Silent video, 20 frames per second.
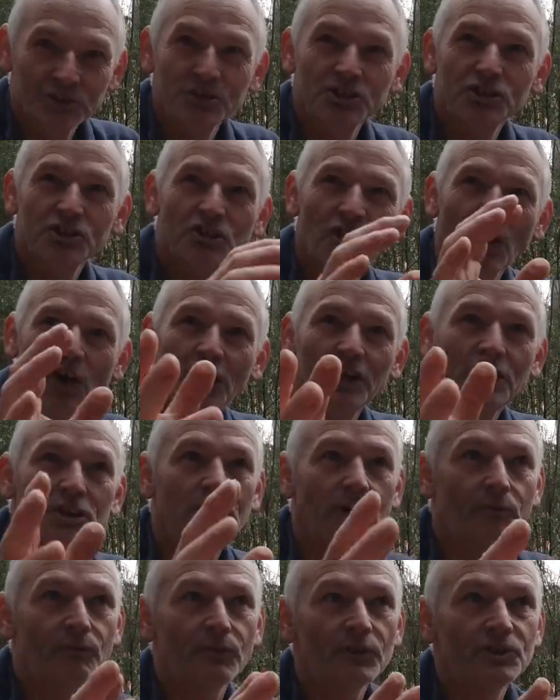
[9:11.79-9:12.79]
There's
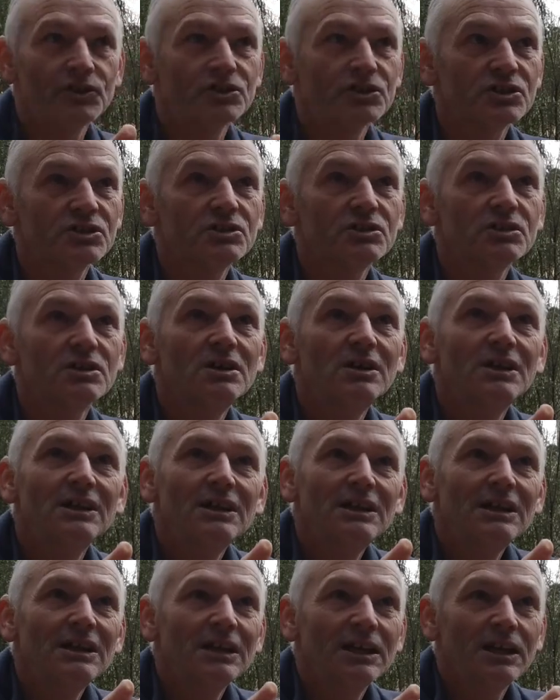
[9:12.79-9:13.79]
slight differences
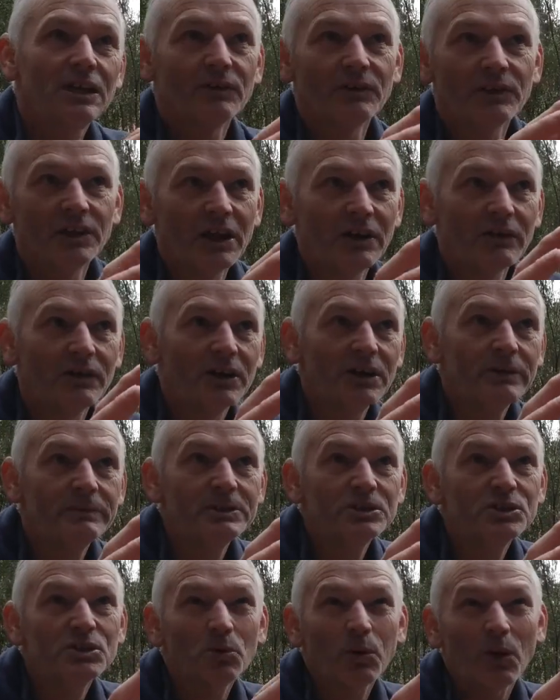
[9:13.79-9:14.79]
here and there in
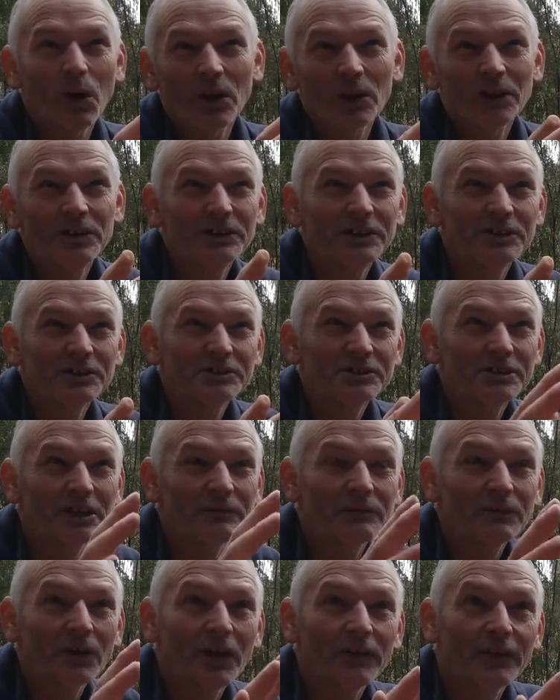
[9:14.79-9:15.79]
image quality and
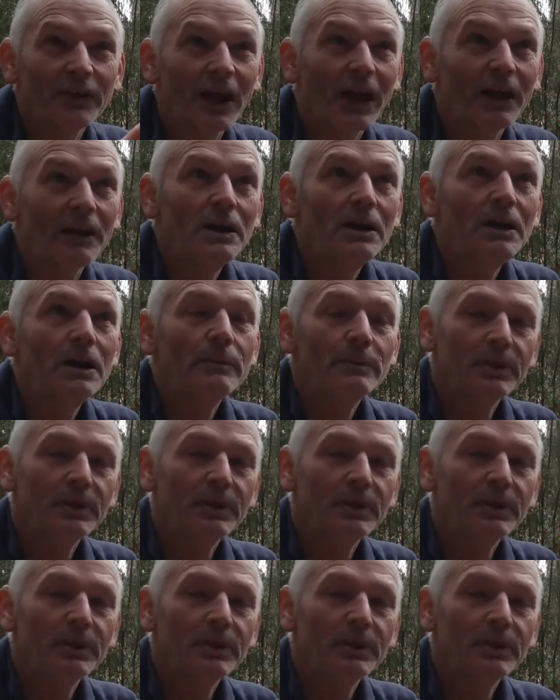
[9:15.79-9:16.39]
stuff like that,